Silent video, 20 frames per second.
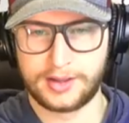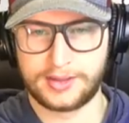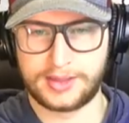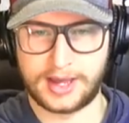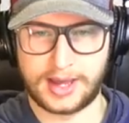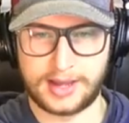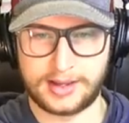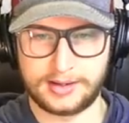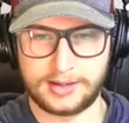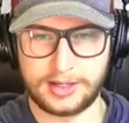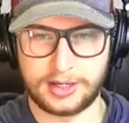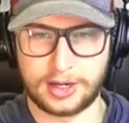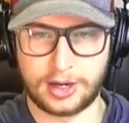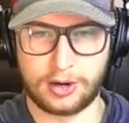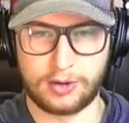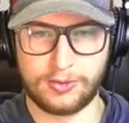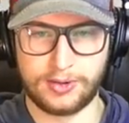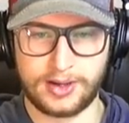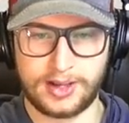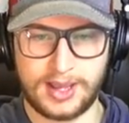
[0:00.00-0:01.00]
that, you
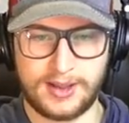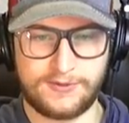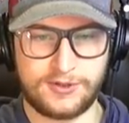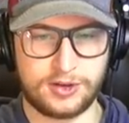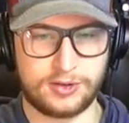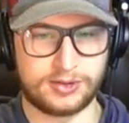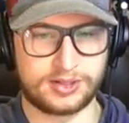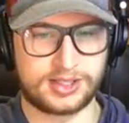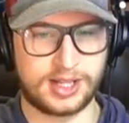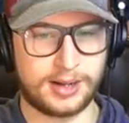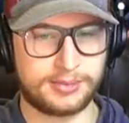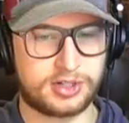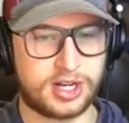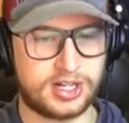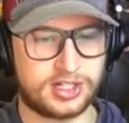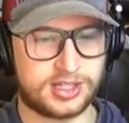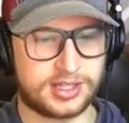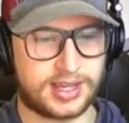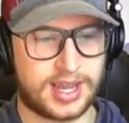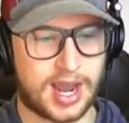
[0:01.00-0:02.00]
know, if you... Stop
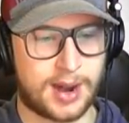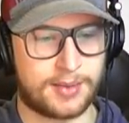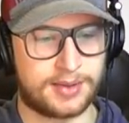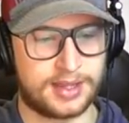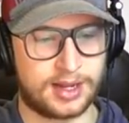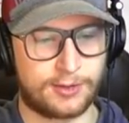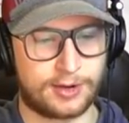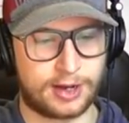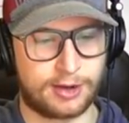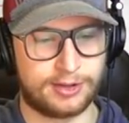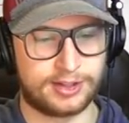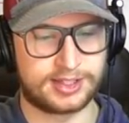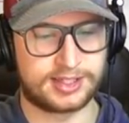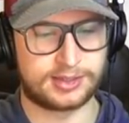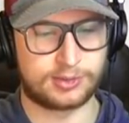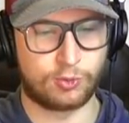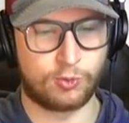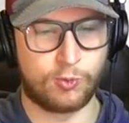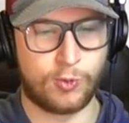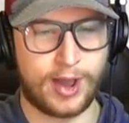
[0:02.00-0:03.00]
changing the camera. There we go. This
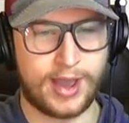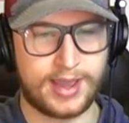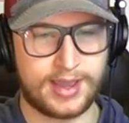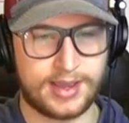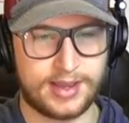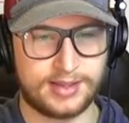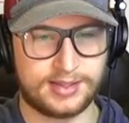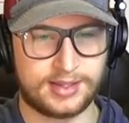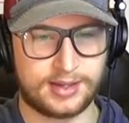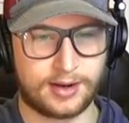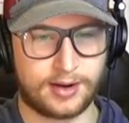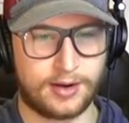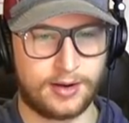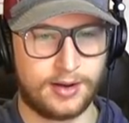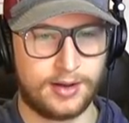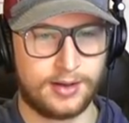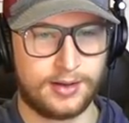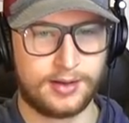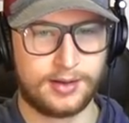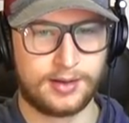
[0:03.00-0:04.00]
is way easier.
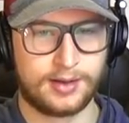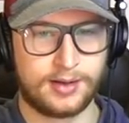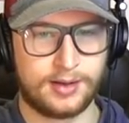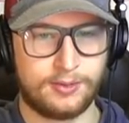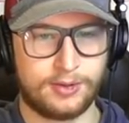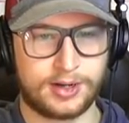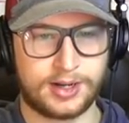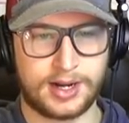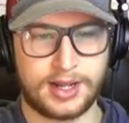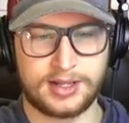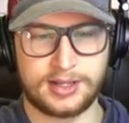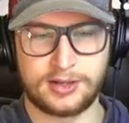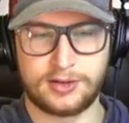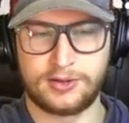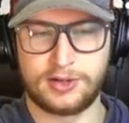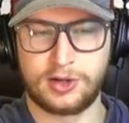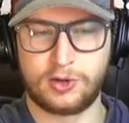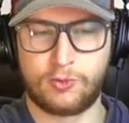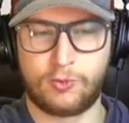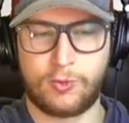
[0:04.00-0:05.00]
What can I
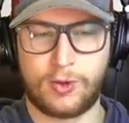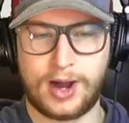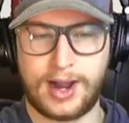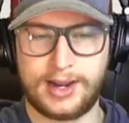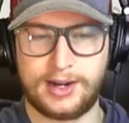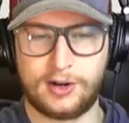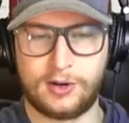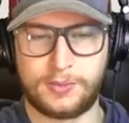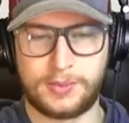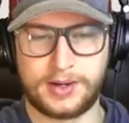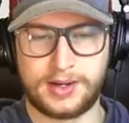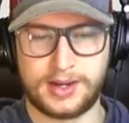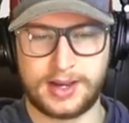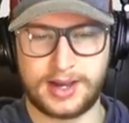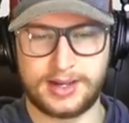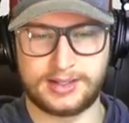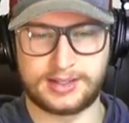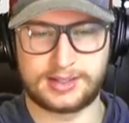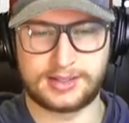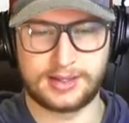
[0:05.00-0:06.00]
do? You're wide open.
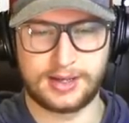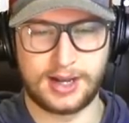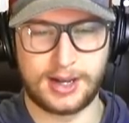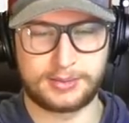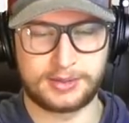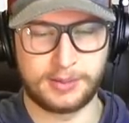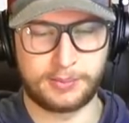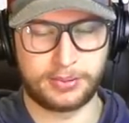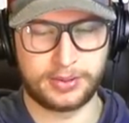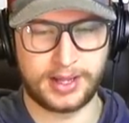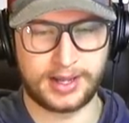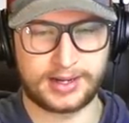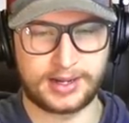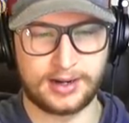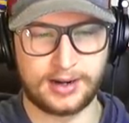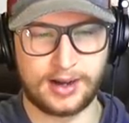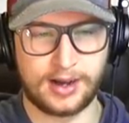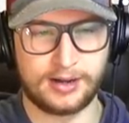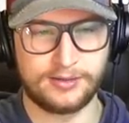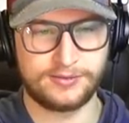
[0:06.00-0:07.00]
Nice. Up to
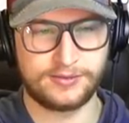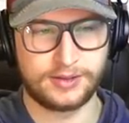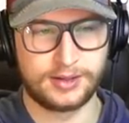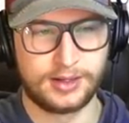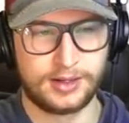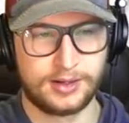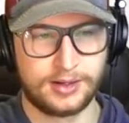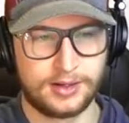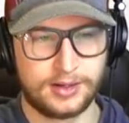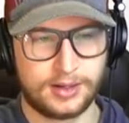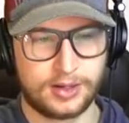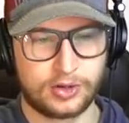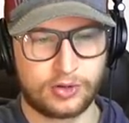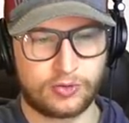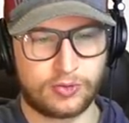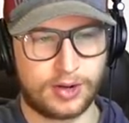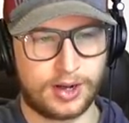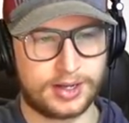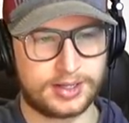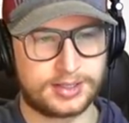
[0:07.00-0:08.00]
Plekhanov.
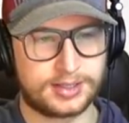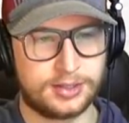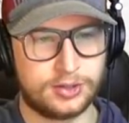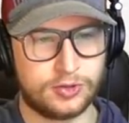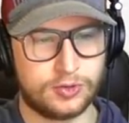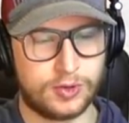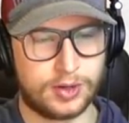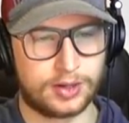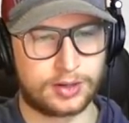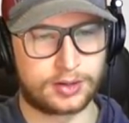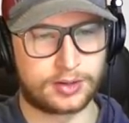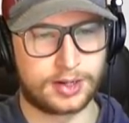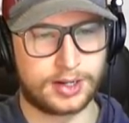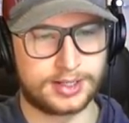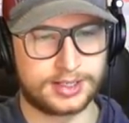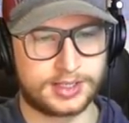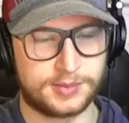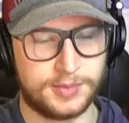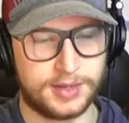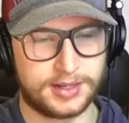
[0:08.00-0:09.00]
Cross to
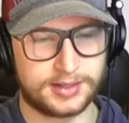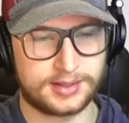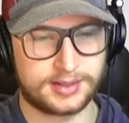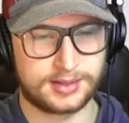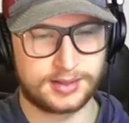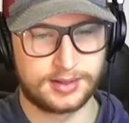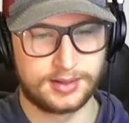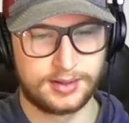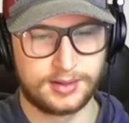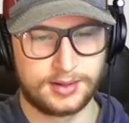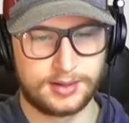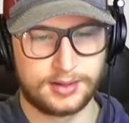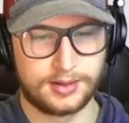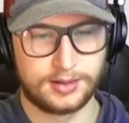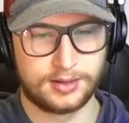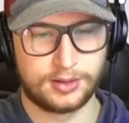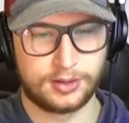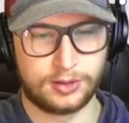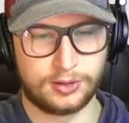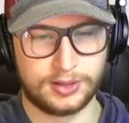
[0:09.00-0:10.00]
Rasmus.
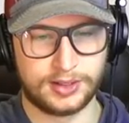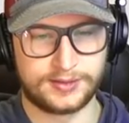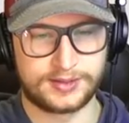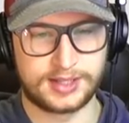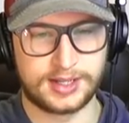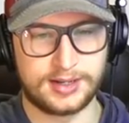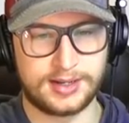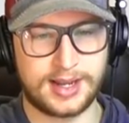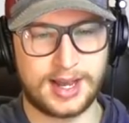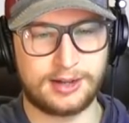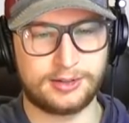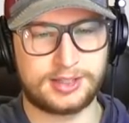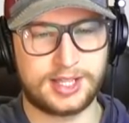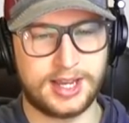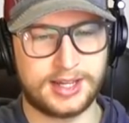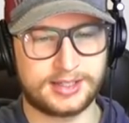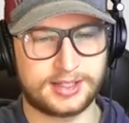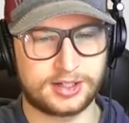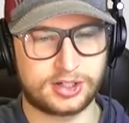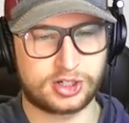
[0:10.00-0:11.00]
Olofsson now
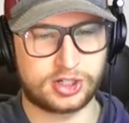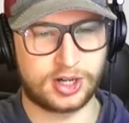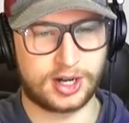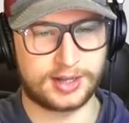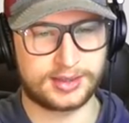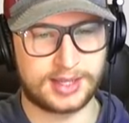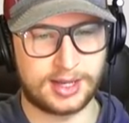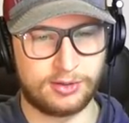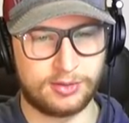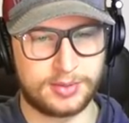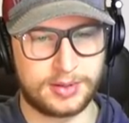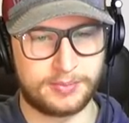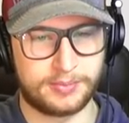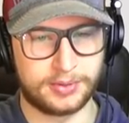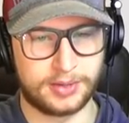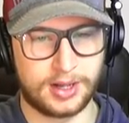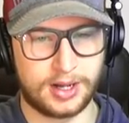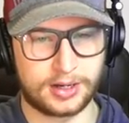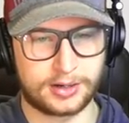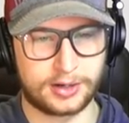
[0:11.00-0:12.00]
takes a shot that will be
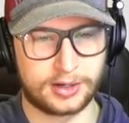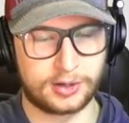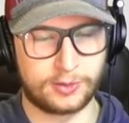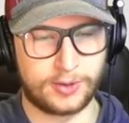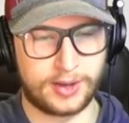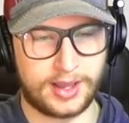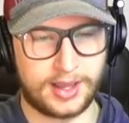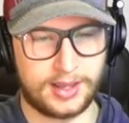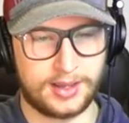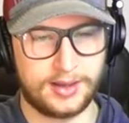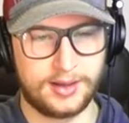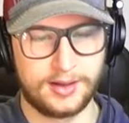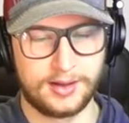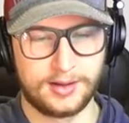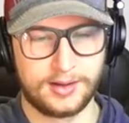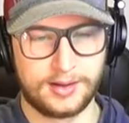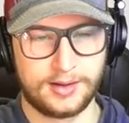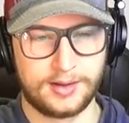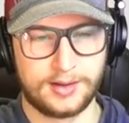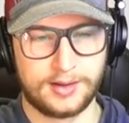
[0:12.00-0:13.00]
blockered away
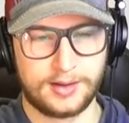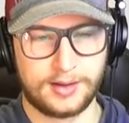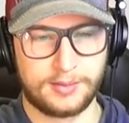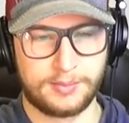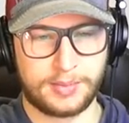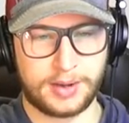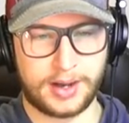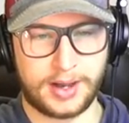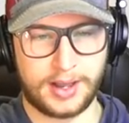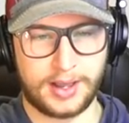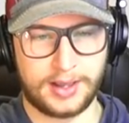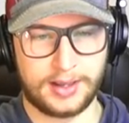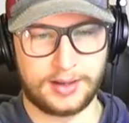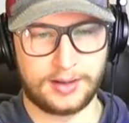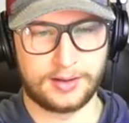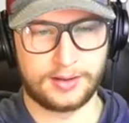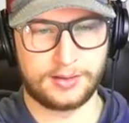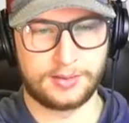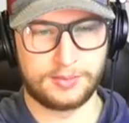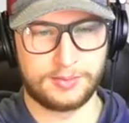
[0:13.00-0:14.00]

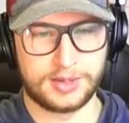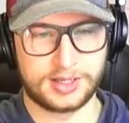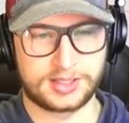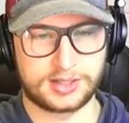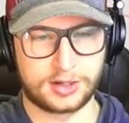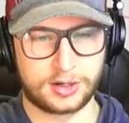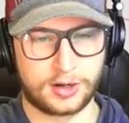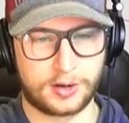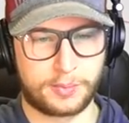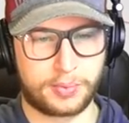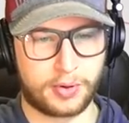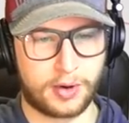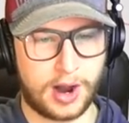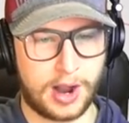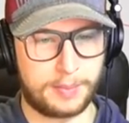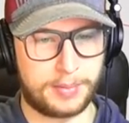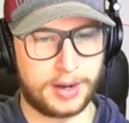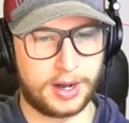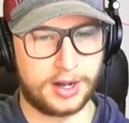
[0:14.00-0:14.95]
by Mr. Prop